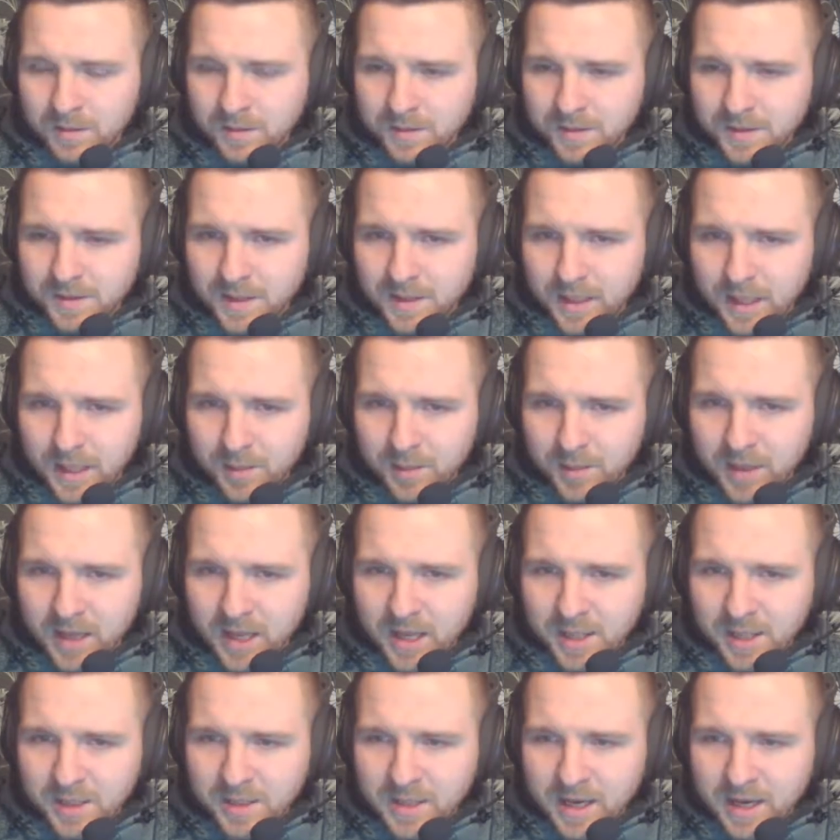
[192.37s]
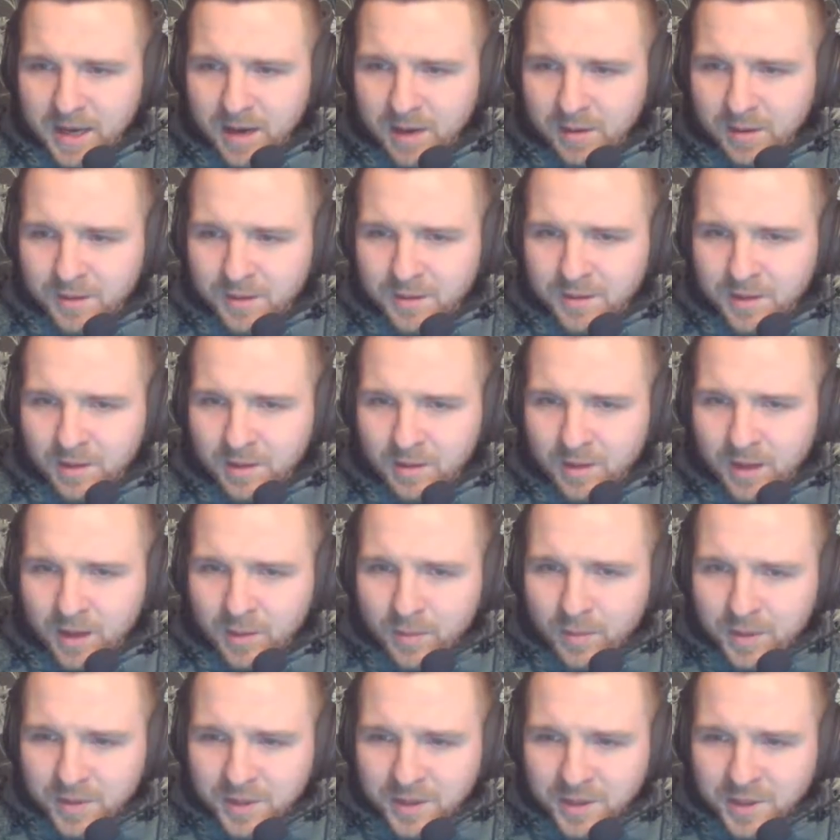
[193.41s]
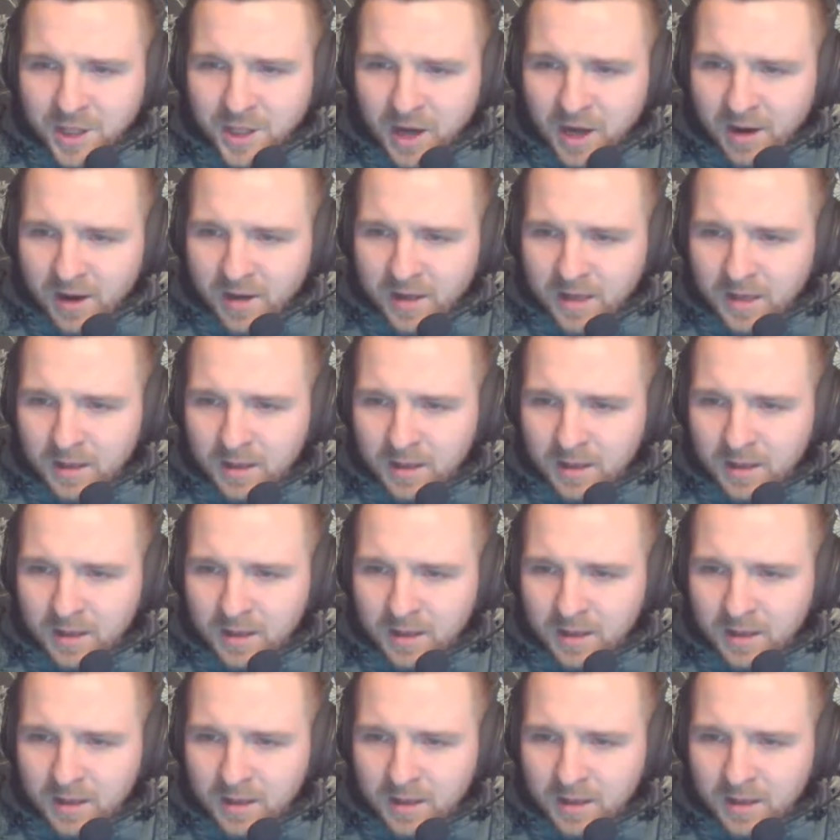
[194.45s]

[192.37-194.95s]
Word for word: Time to get down and dirty with the shotty.